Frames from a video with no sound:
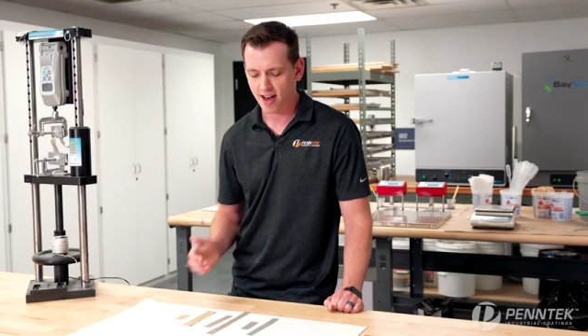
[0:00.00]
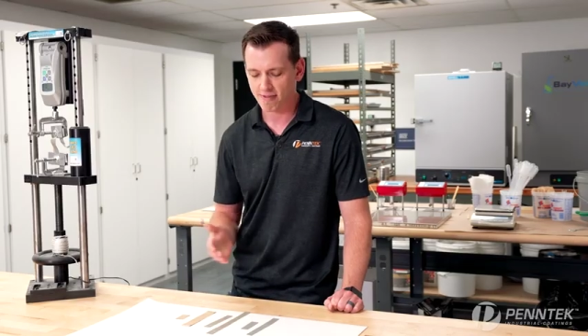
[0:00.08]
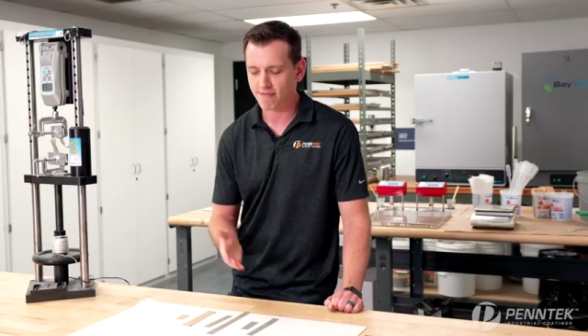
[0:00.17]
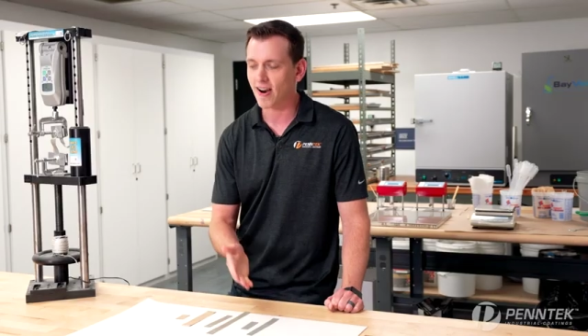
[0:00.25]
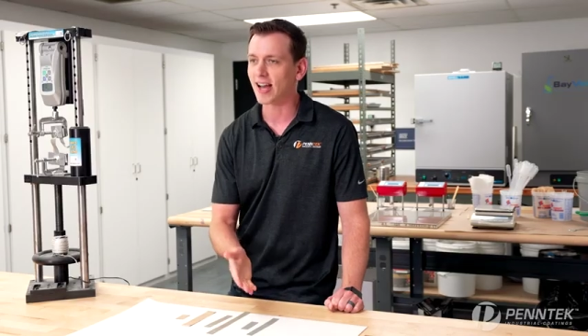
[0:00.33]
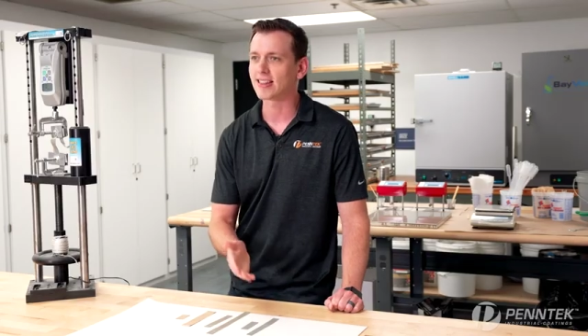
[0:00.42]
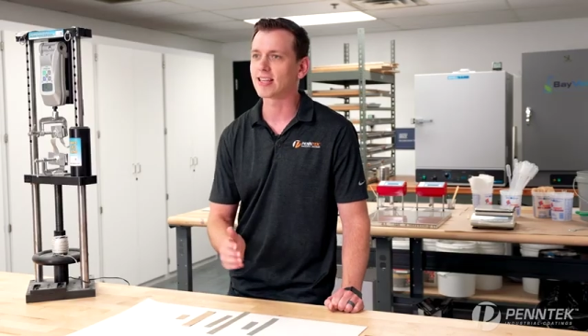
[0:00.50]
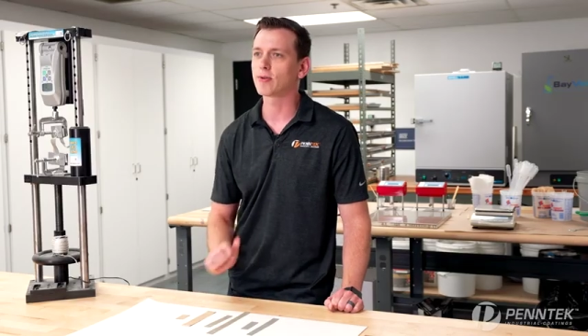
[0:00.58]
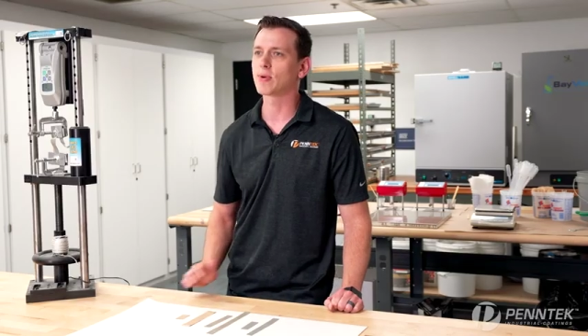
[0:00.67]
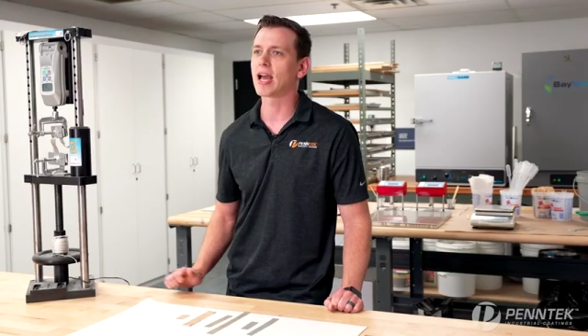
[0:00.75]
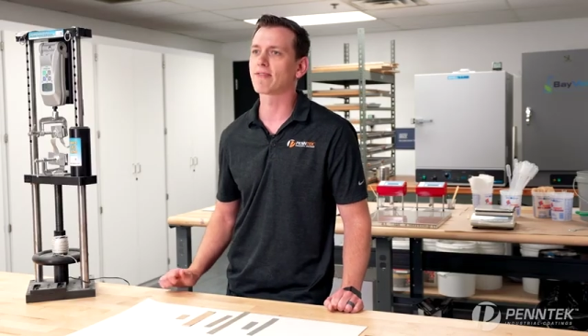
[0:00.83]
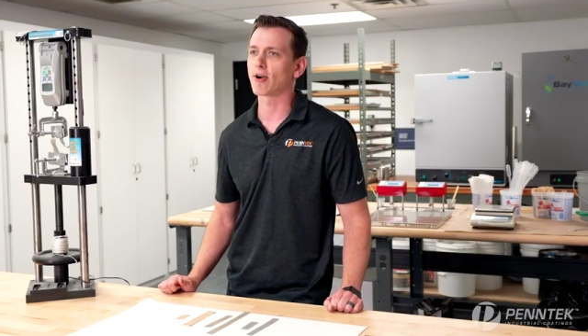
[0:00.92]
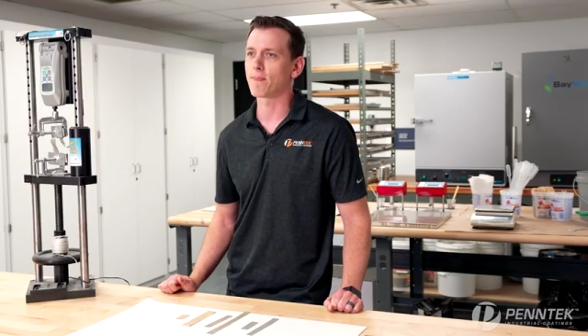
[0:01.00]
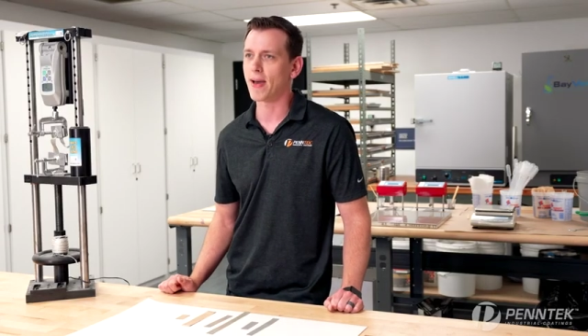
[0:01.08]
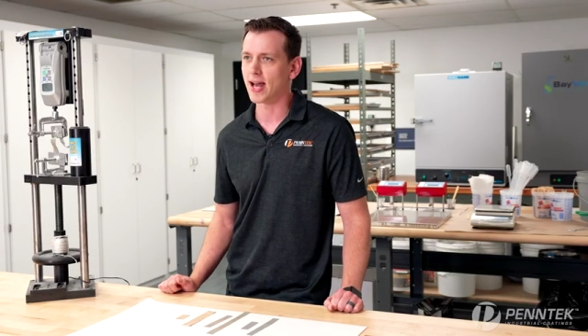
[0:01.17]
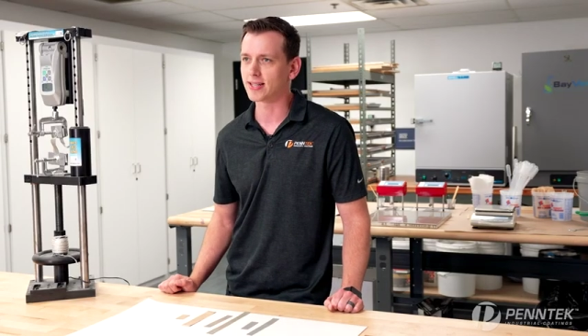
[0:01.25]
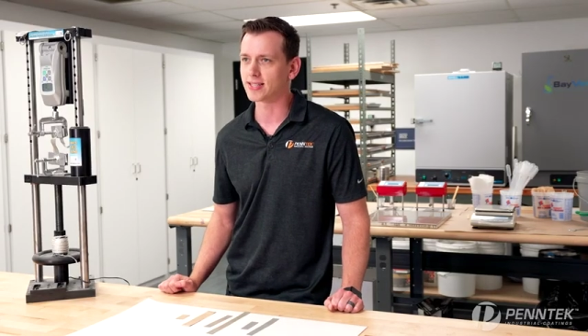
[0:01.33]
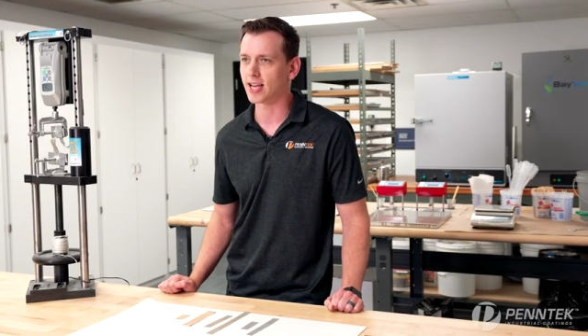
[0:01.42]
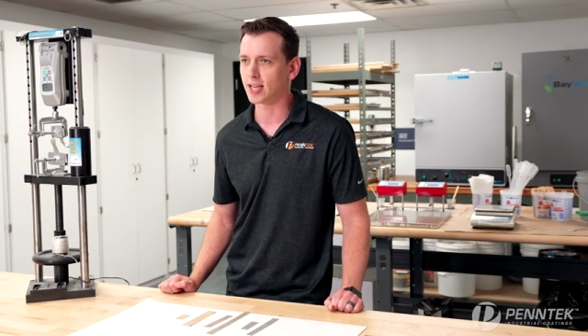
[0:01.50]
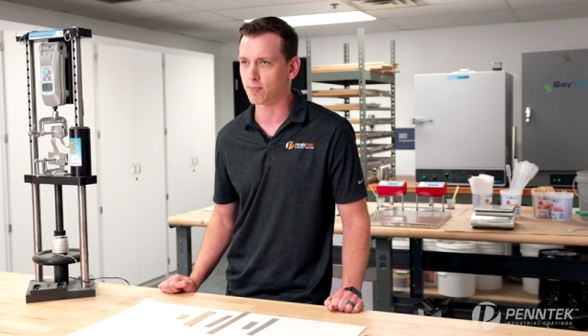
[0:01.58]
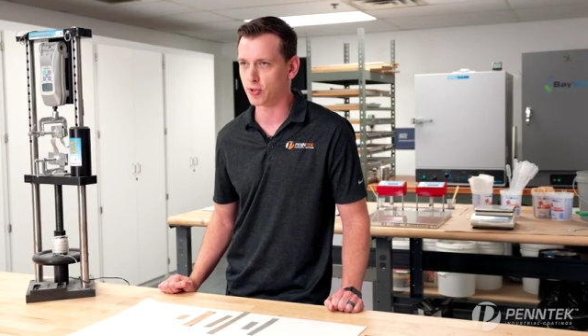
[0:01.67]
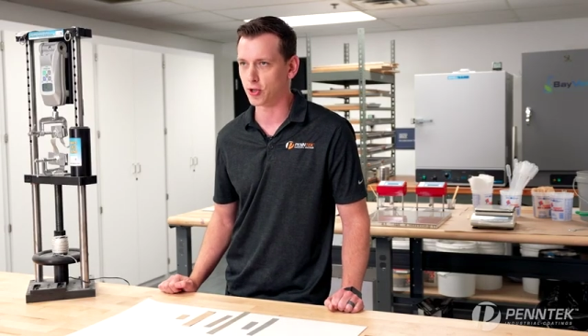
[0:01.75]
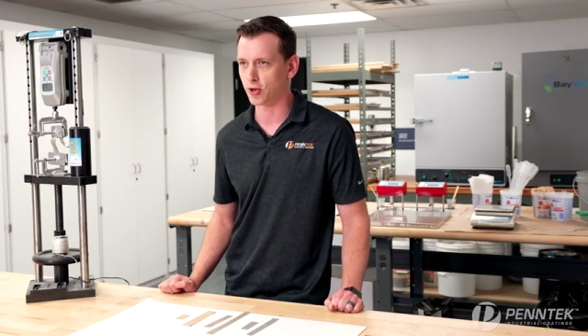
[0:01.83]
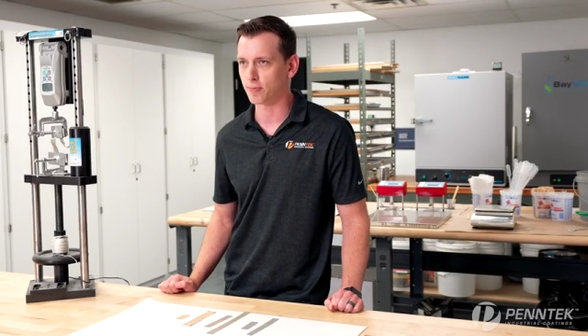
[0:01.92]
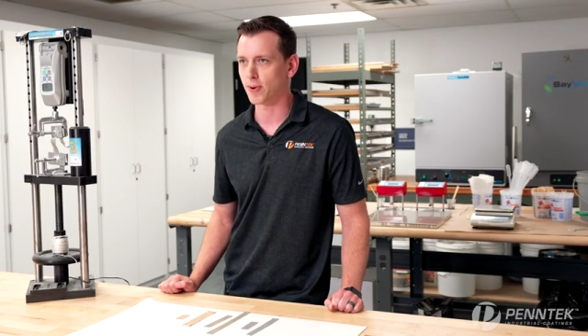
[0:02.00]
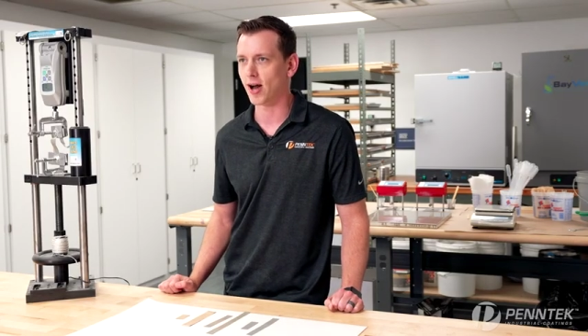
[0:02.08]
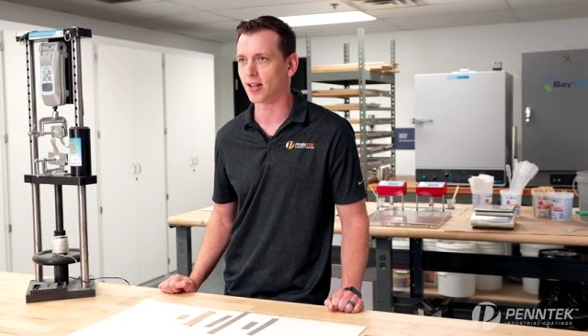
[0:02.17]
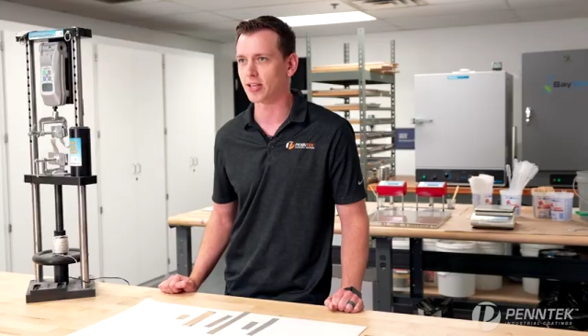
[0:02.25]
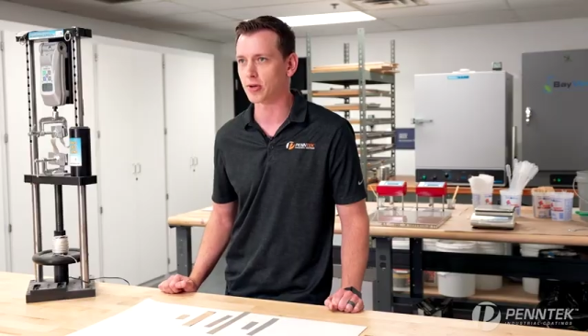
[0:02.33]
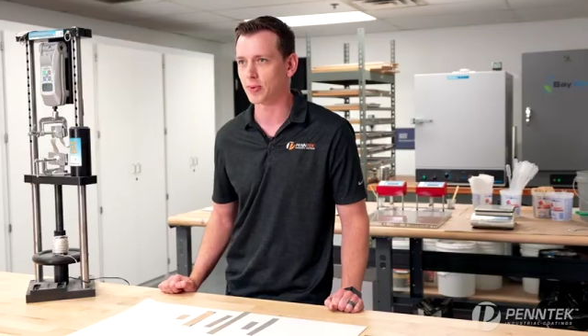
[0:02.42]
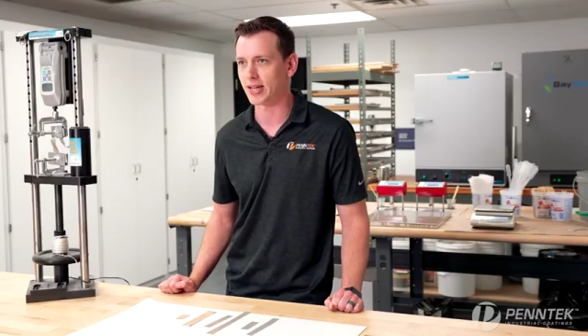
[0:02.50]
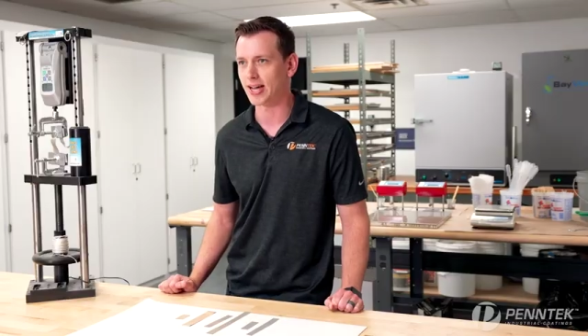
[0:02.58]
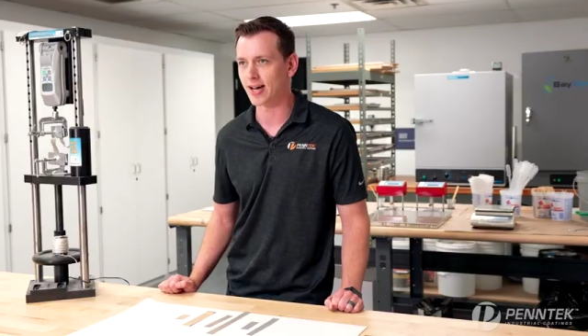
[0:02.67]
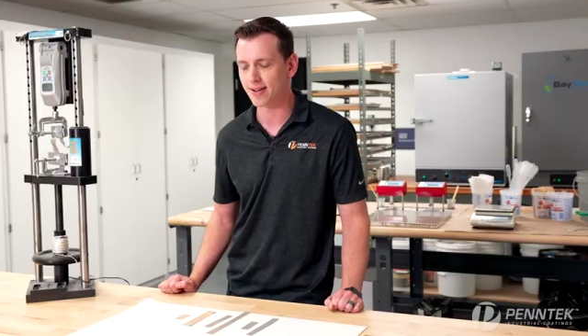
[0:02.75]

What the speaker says: Finally, we have our Penntek Pure Polyurea.